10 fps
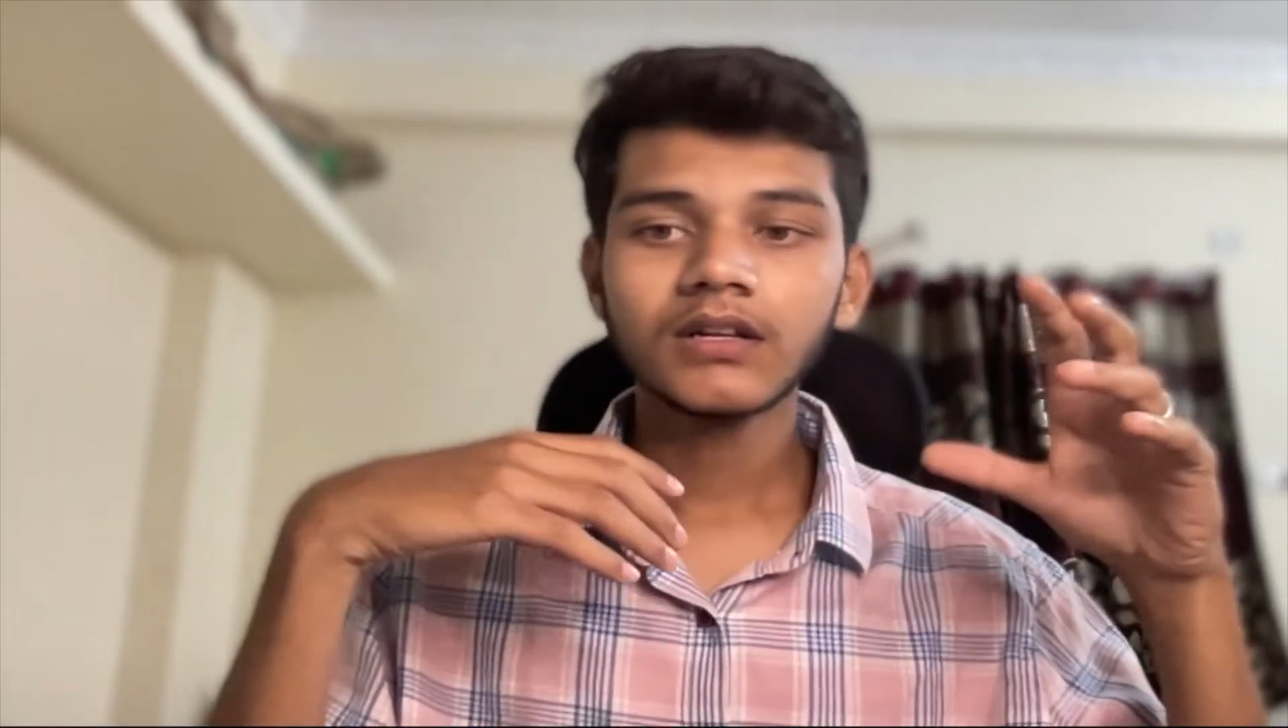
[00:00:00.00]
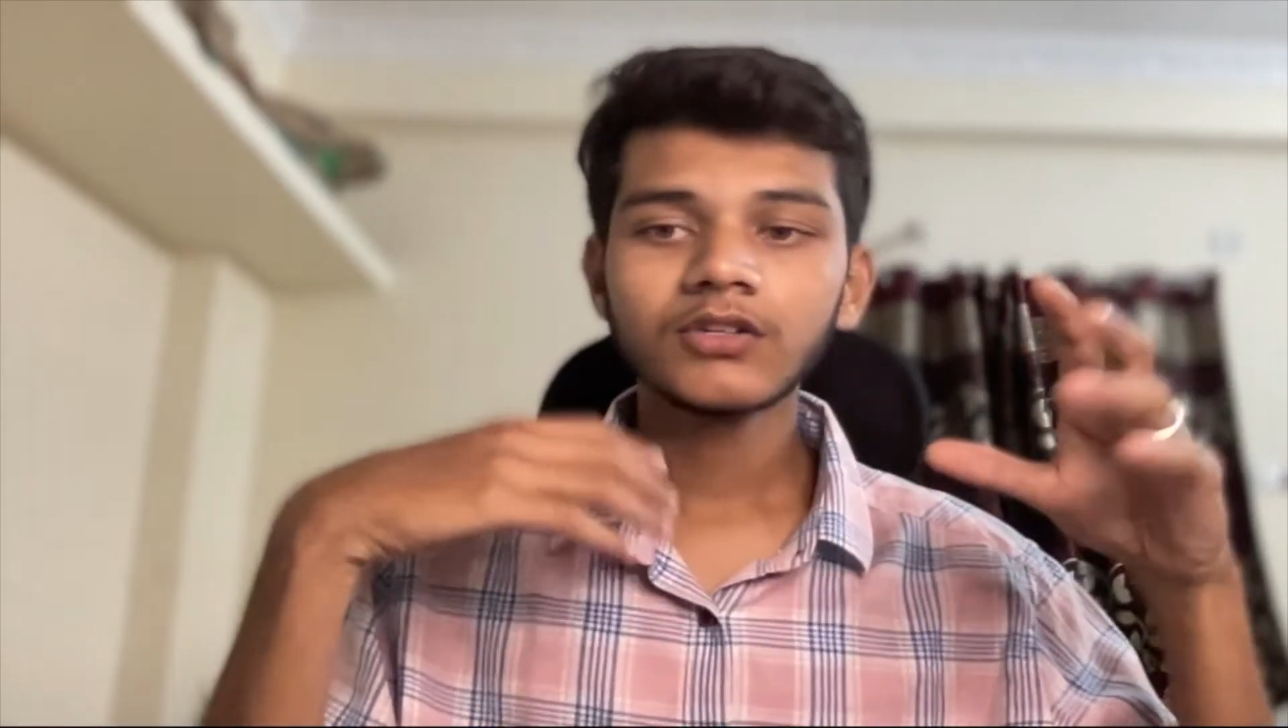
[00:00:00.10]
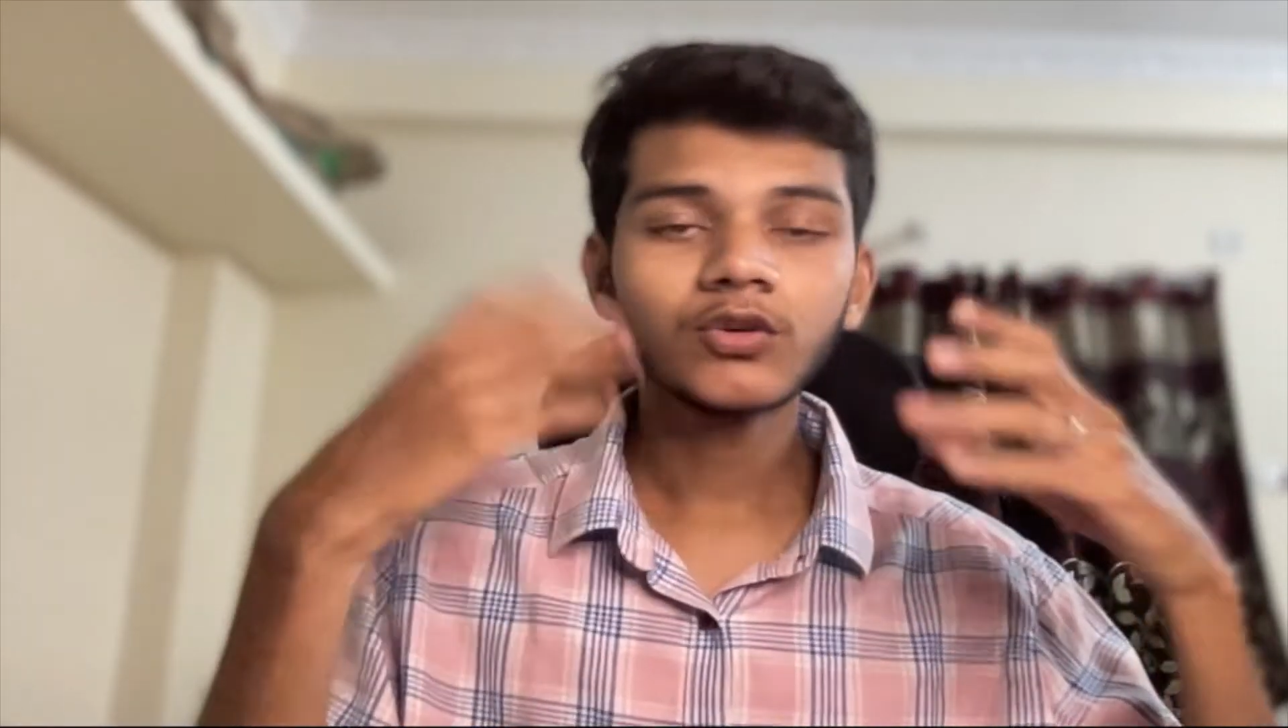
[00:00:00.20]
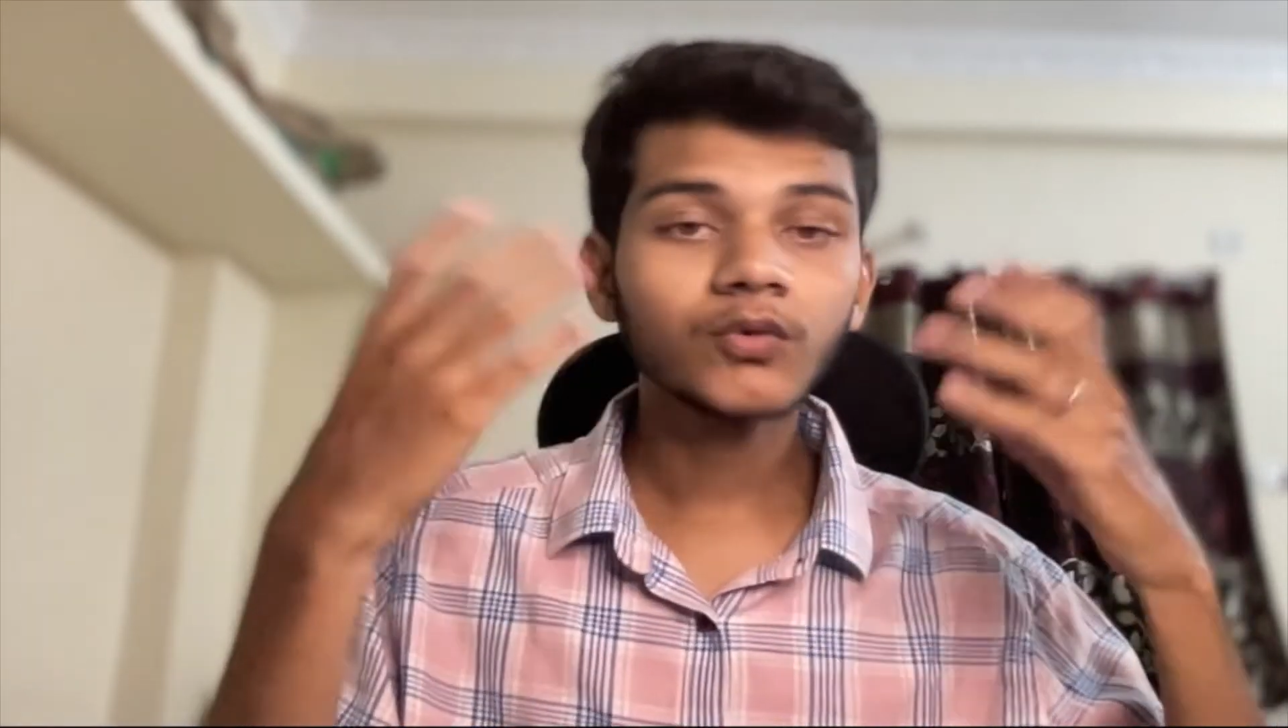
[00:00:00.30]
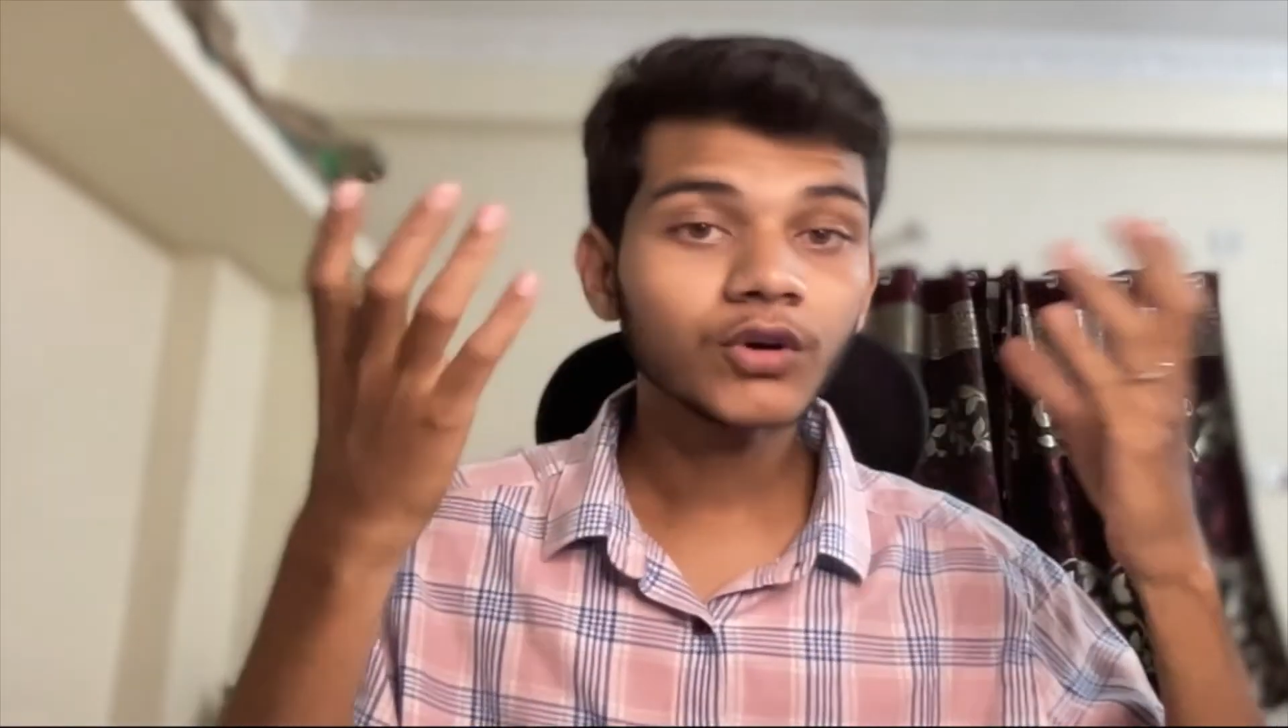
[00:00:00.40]

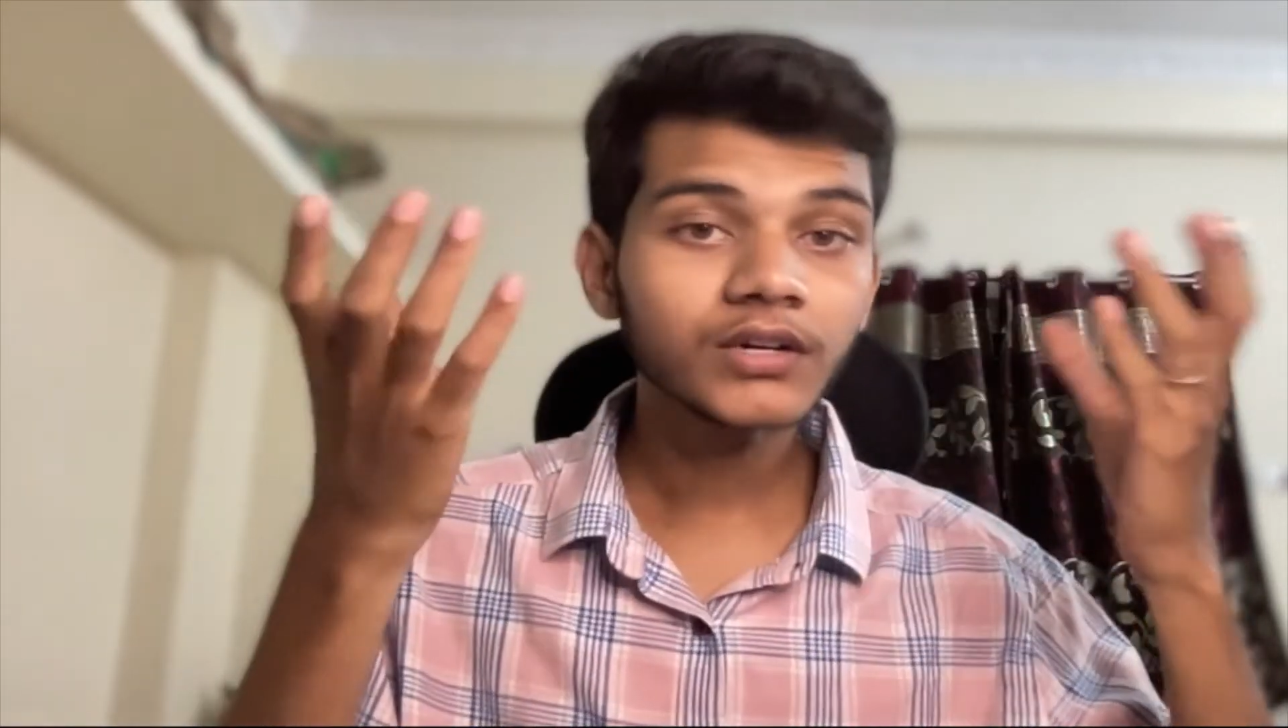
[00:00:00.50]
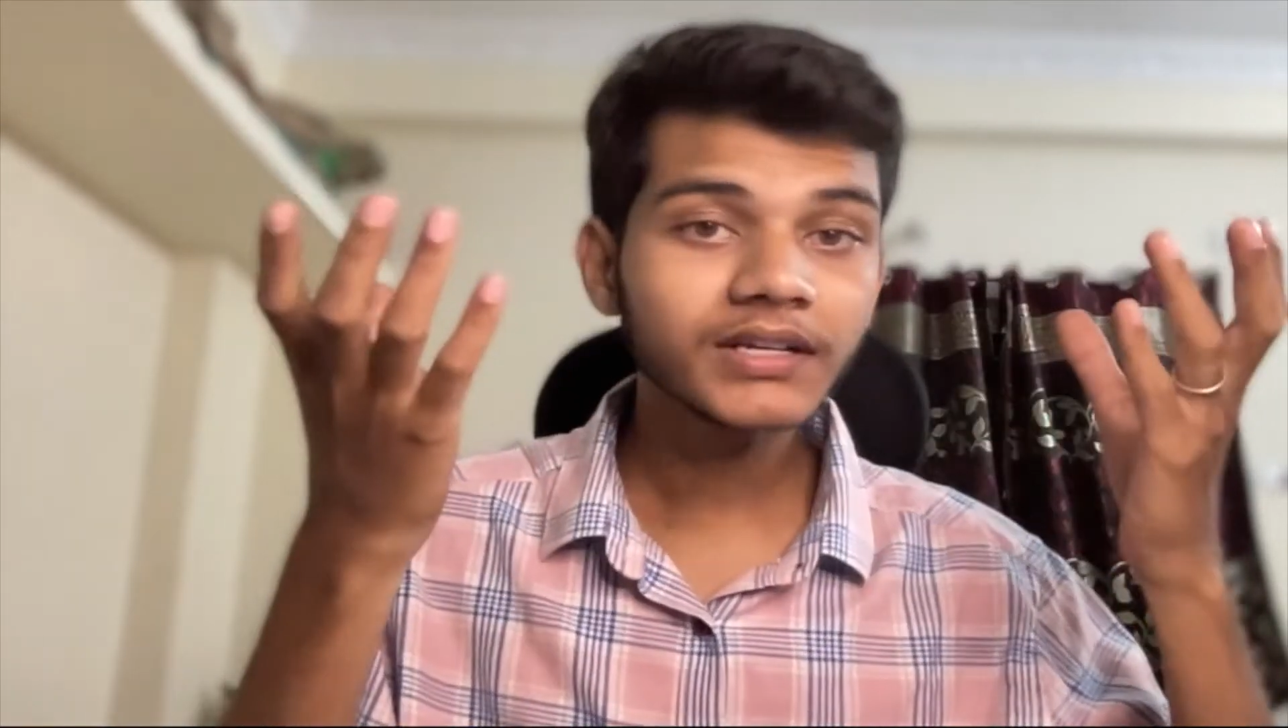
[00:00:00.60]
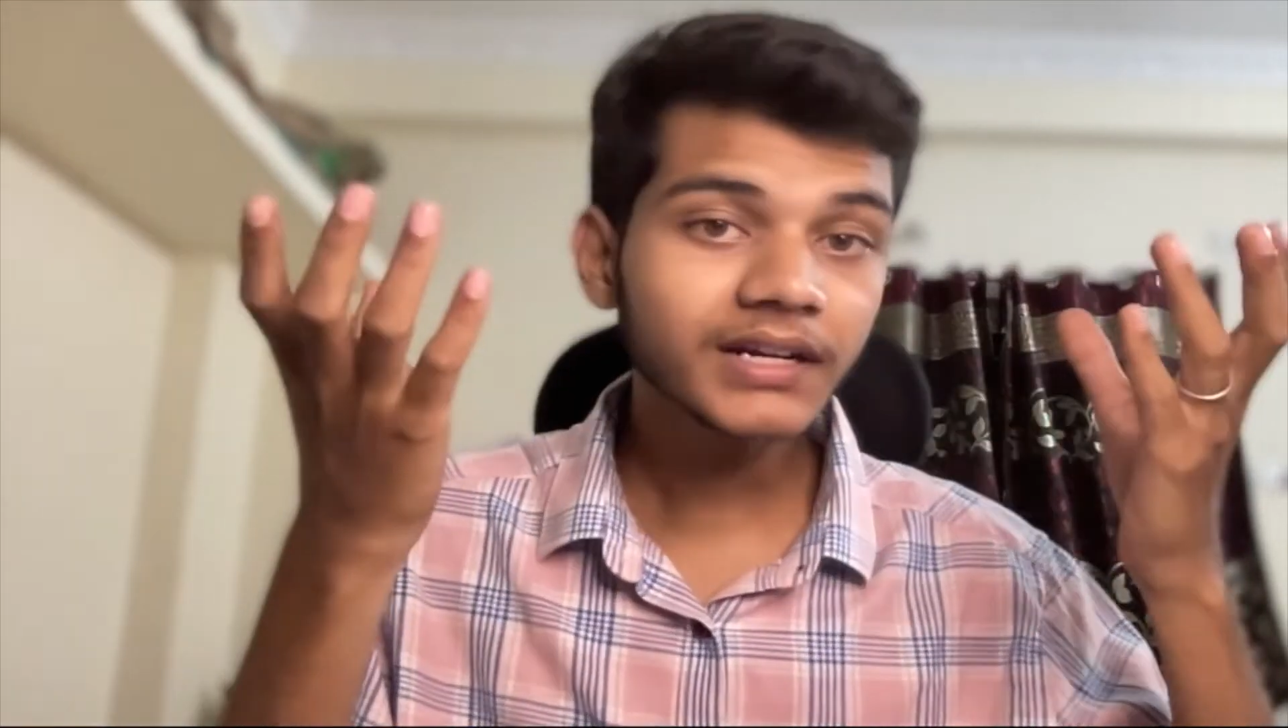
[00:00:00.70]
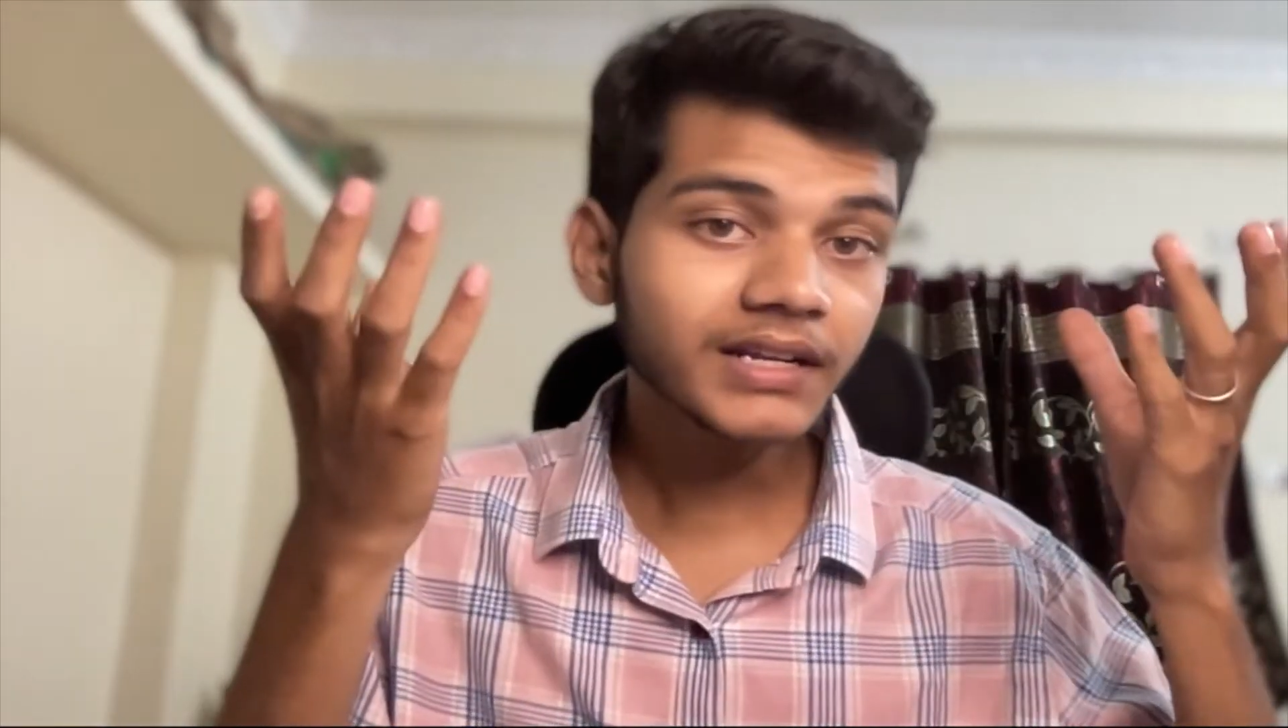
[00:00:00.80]
you won't get